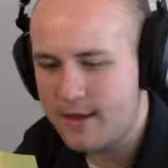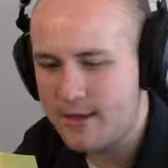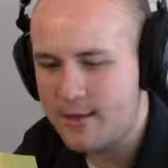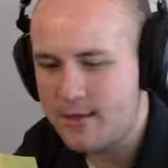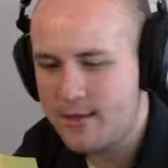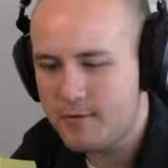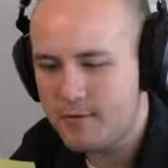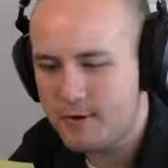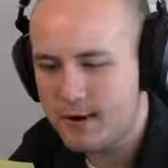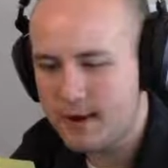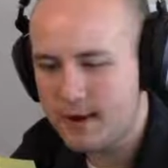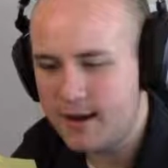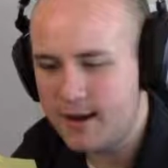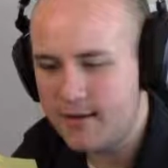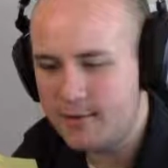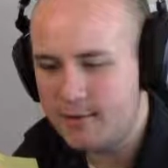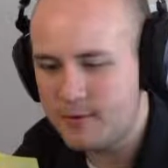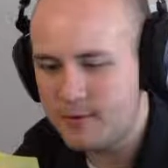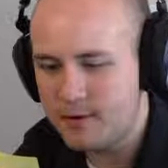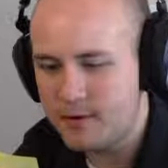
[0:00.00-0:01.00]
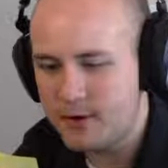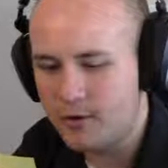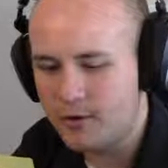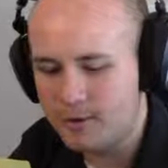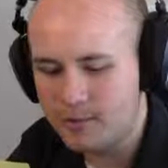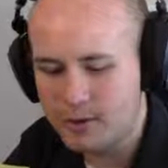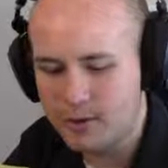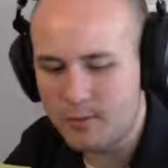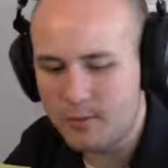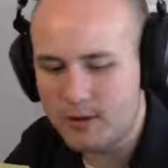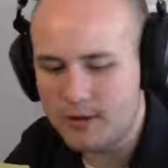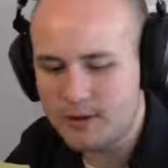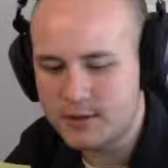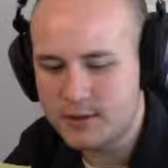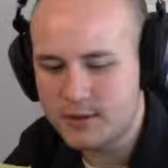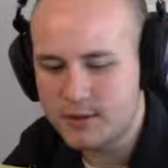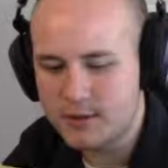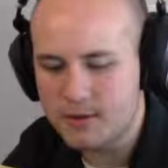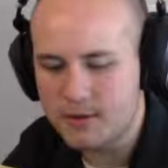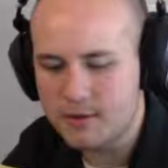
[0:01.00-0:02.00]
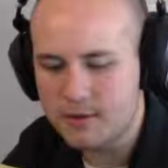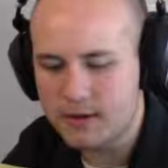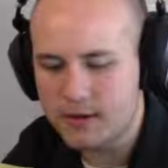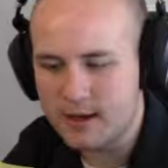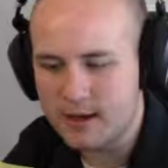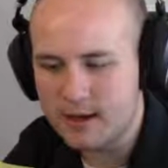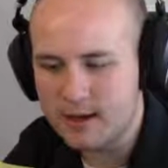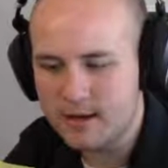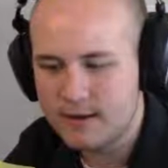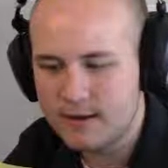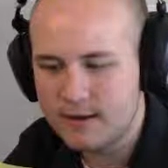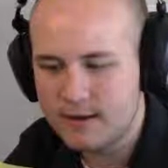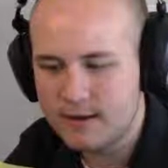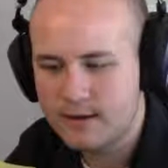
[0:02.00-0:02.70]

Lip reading: And then 3 could only be 1, 2, or 3.